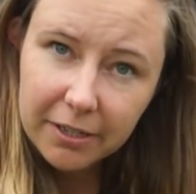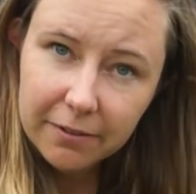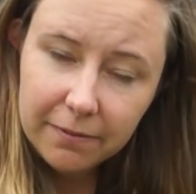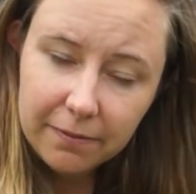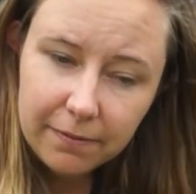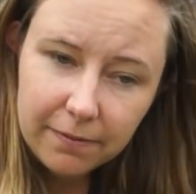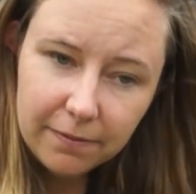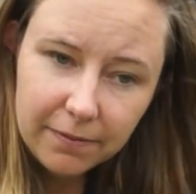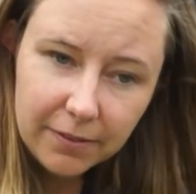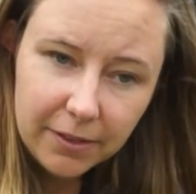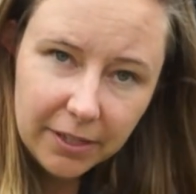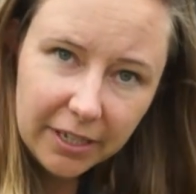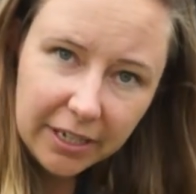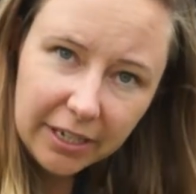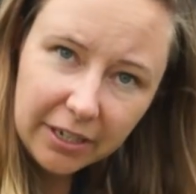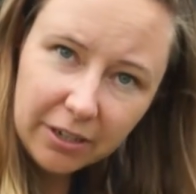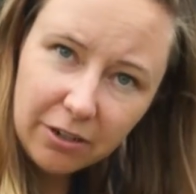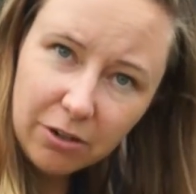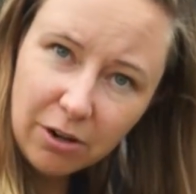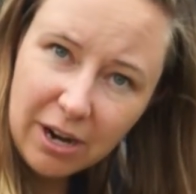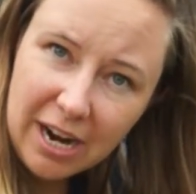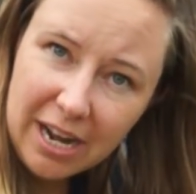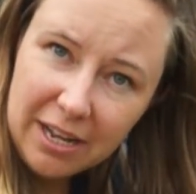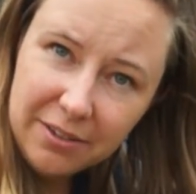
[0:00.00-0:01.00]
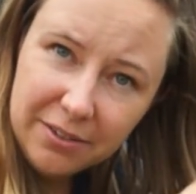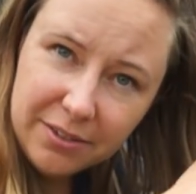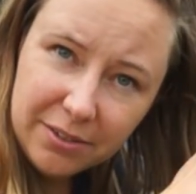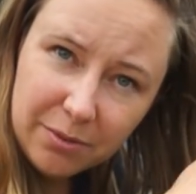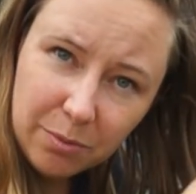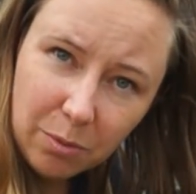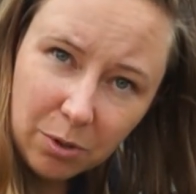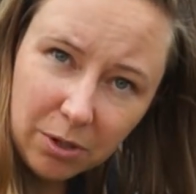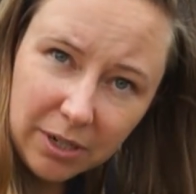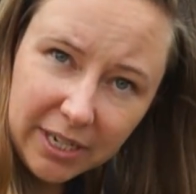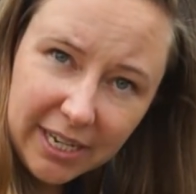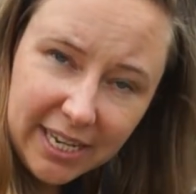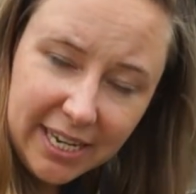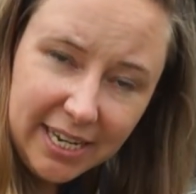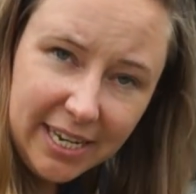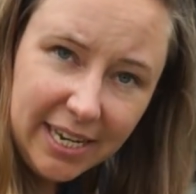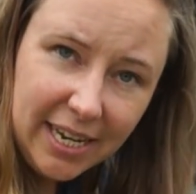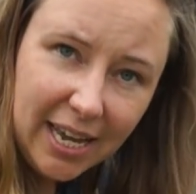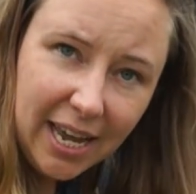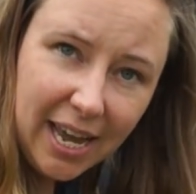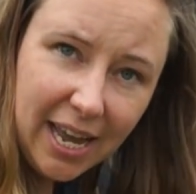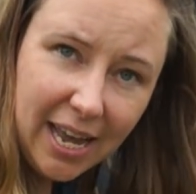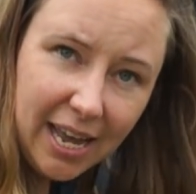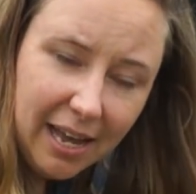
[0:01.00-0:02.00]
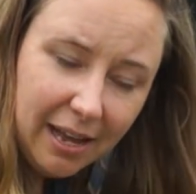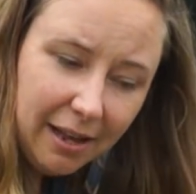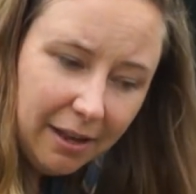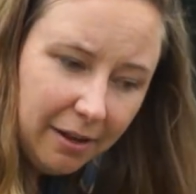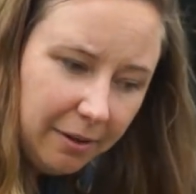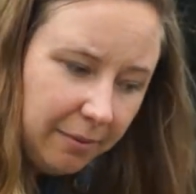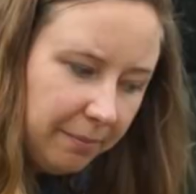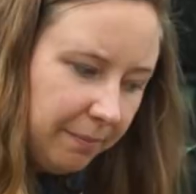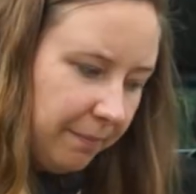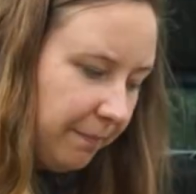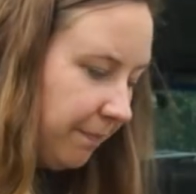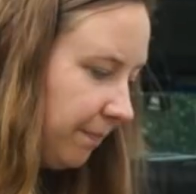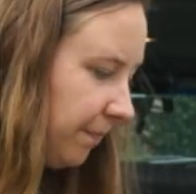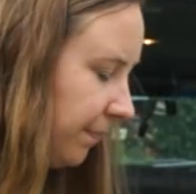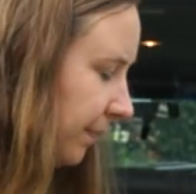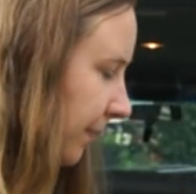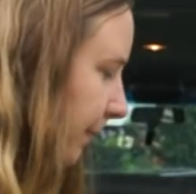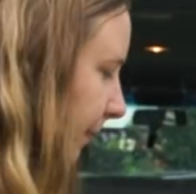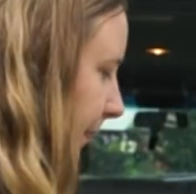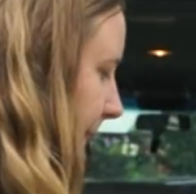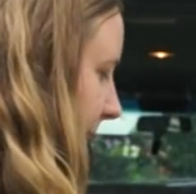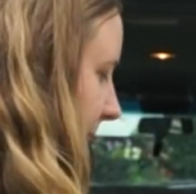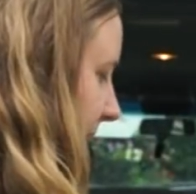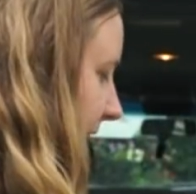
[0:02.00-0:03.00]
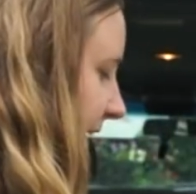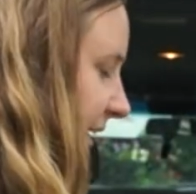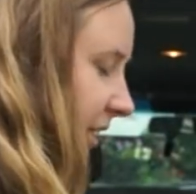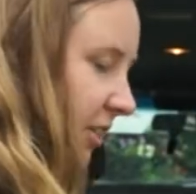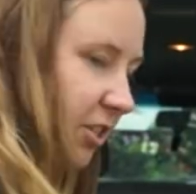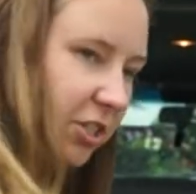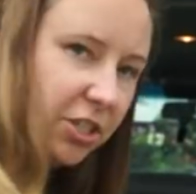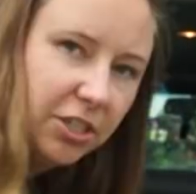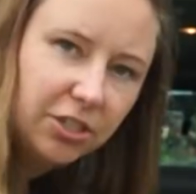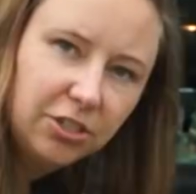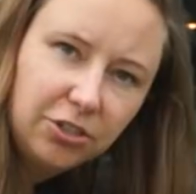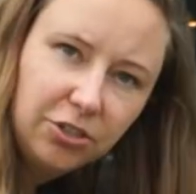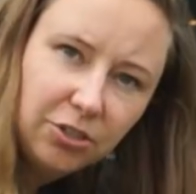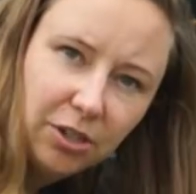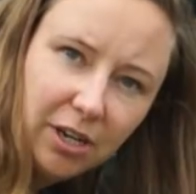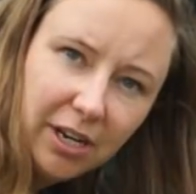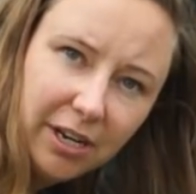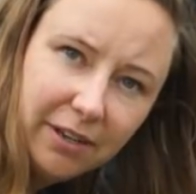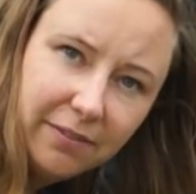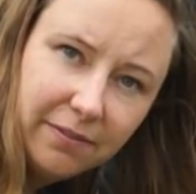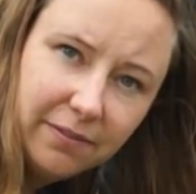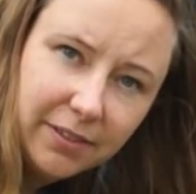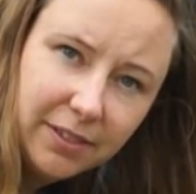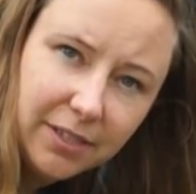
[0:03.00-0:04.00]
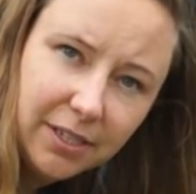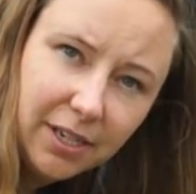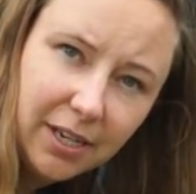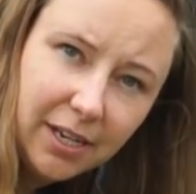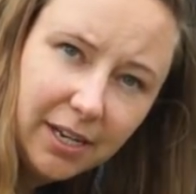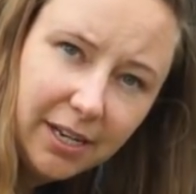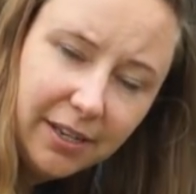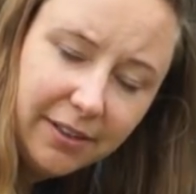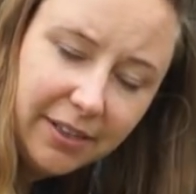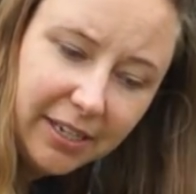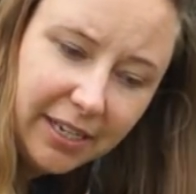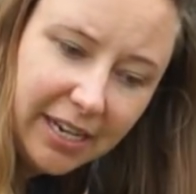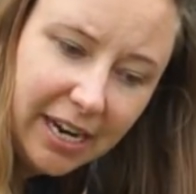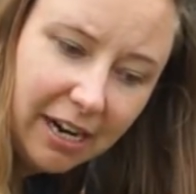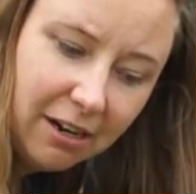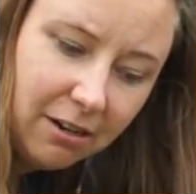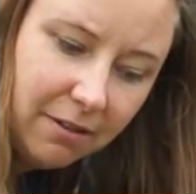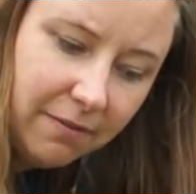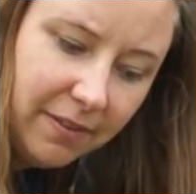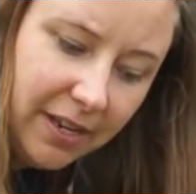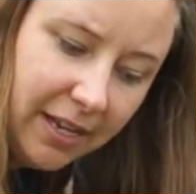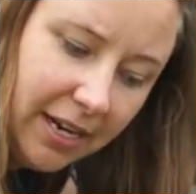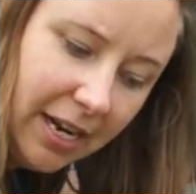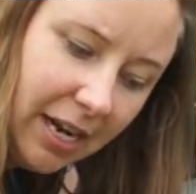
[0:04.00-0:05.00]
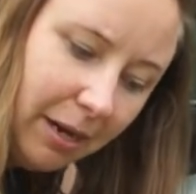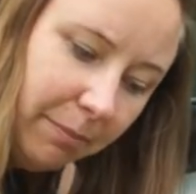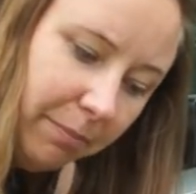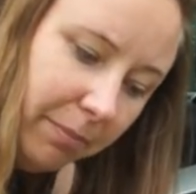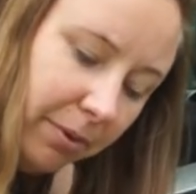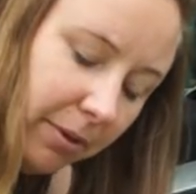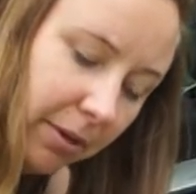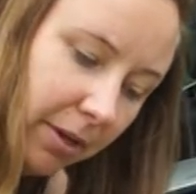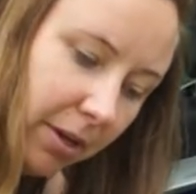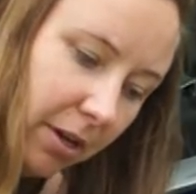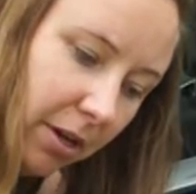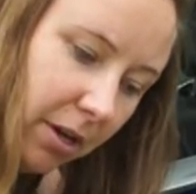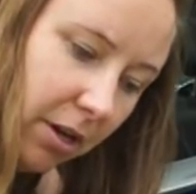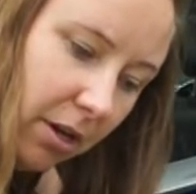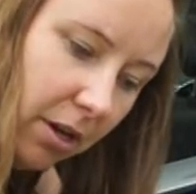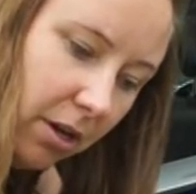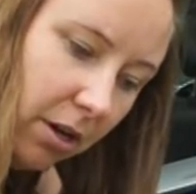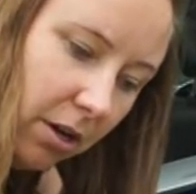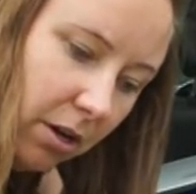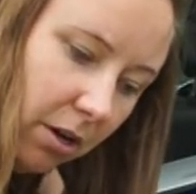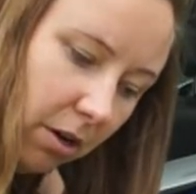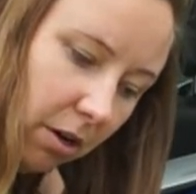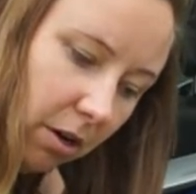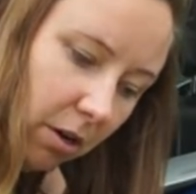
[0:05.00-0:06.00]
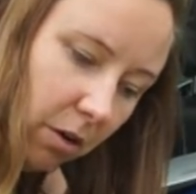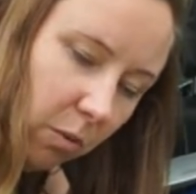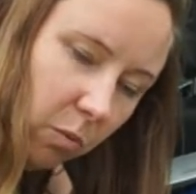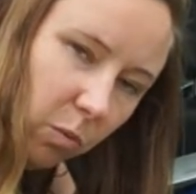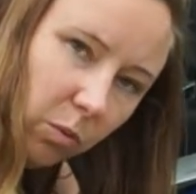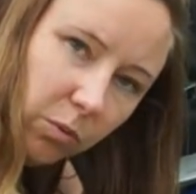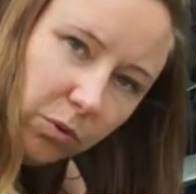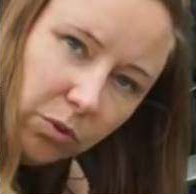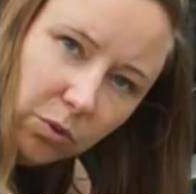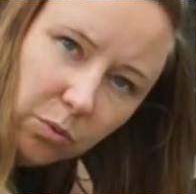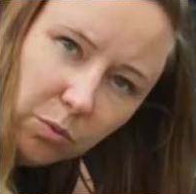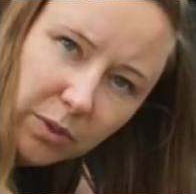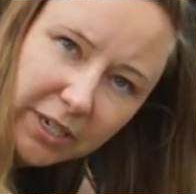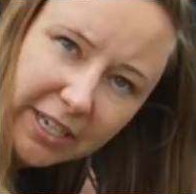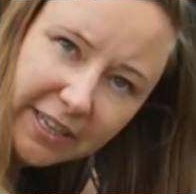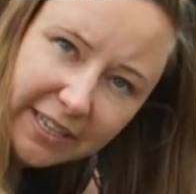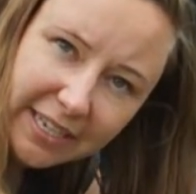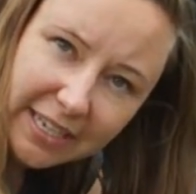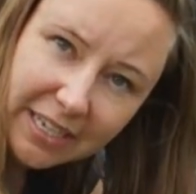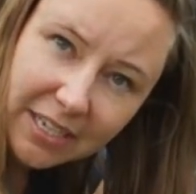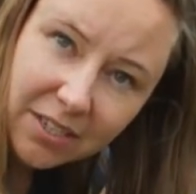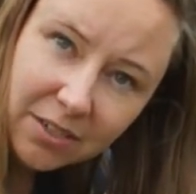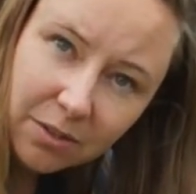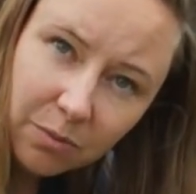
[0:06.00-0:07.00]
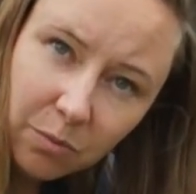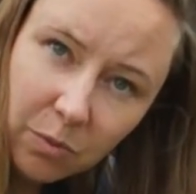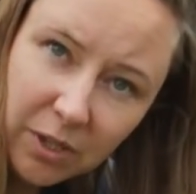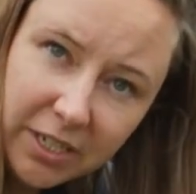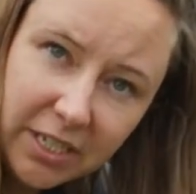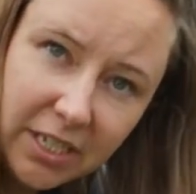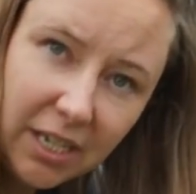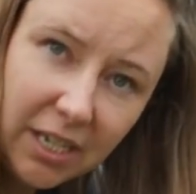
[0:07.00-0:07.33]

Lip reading: if the ground's wonky, I can just drive the caravan up onto one of these on one